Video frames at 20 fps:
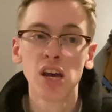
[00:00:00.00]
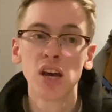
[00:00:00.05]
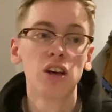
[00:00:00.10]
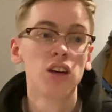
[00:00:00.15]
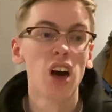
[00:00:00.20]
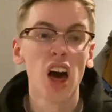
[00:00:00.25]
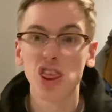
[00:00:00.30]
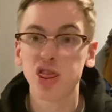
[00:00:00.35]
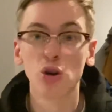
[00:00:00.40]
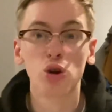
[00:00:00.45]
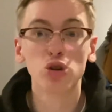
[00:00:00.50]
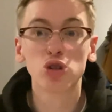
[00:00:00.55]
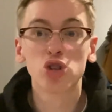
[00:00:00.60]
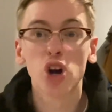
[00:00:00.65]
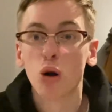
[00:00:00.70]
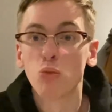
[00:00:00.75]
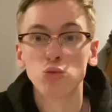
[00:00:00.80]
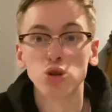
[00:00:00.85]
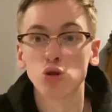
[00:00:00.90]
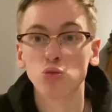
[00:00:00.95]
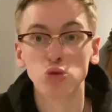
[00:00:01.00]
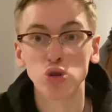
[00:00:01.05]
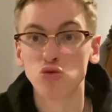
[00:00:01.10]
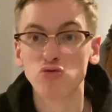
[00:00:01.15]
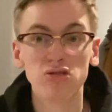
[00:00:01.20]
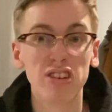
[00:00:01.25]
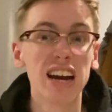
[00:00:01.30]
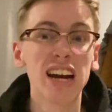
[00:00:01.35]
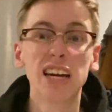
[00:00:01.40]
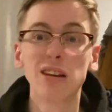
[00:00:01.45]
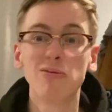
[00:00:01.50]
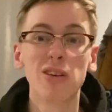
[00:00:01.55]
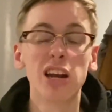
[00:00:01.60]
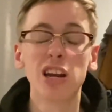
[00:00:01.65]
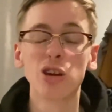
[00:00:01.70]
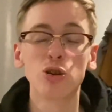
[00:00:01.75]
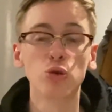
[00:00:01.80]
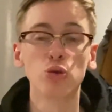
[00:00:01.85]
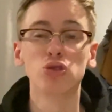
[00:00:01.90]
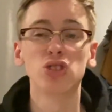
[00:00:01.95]
I thought Tom was really, really
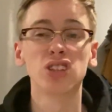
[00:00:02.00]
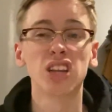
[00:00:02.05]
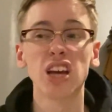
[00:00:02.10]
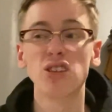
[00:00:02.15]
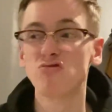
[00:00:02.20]
good today.